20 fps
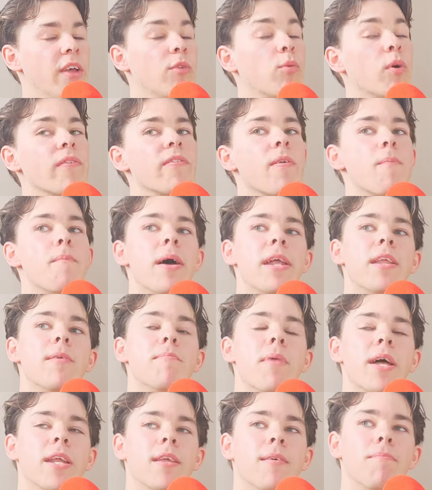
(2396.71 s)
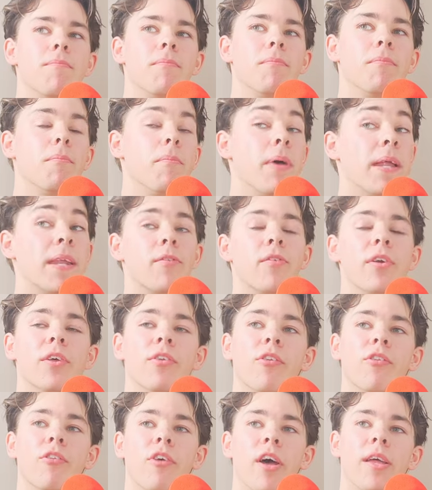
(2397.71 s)
It's one of the many, many, many
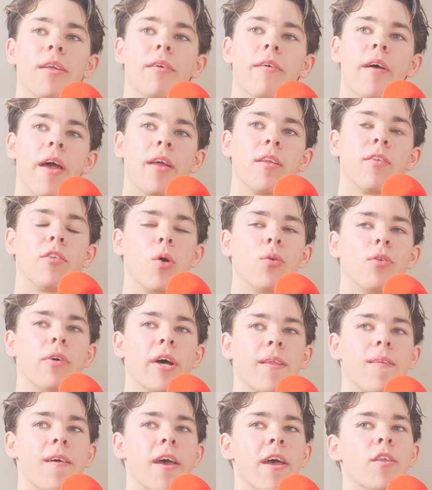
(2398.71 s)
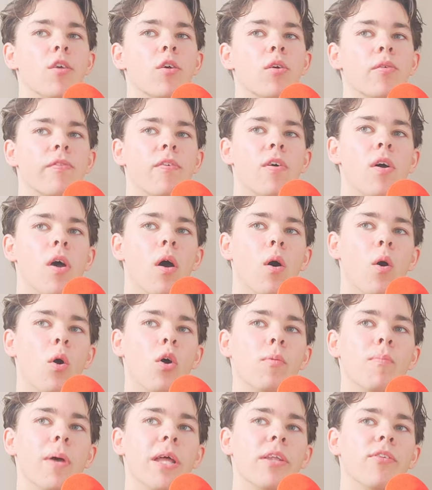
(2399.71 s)
reasons I don't like the idea of
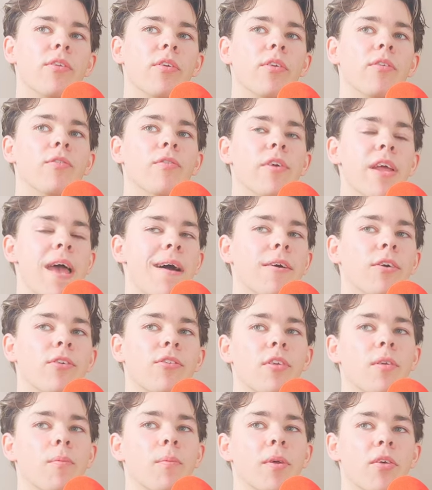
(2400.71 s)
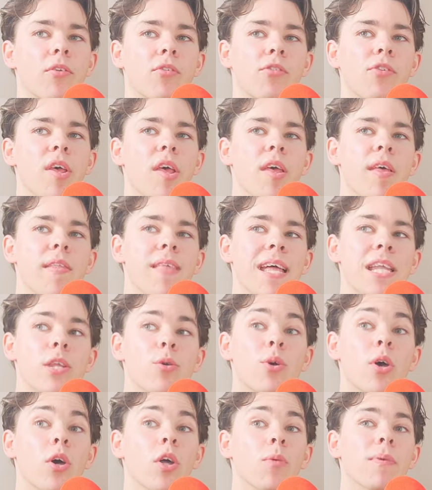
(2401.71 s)
augmented reality, because then you
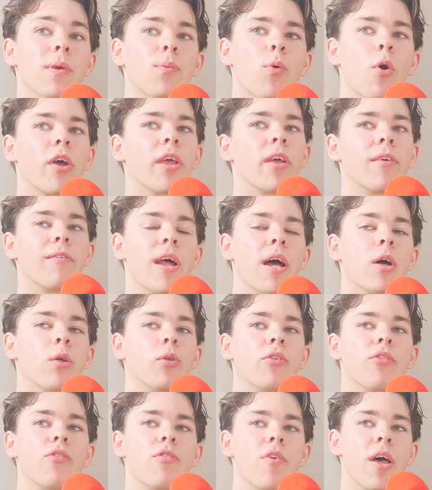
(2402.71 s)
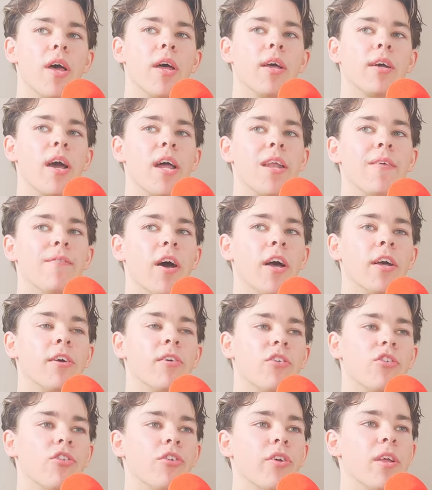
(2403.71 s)
could be walking around a kind of ugly
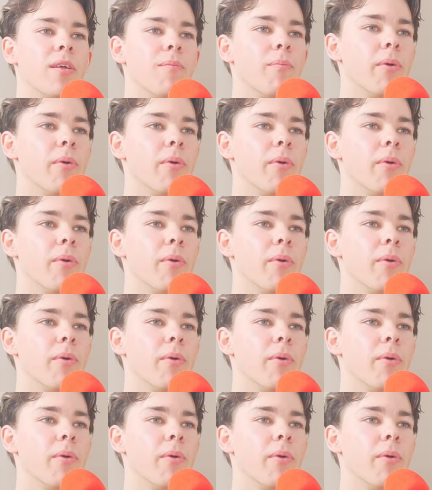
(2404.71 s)
street,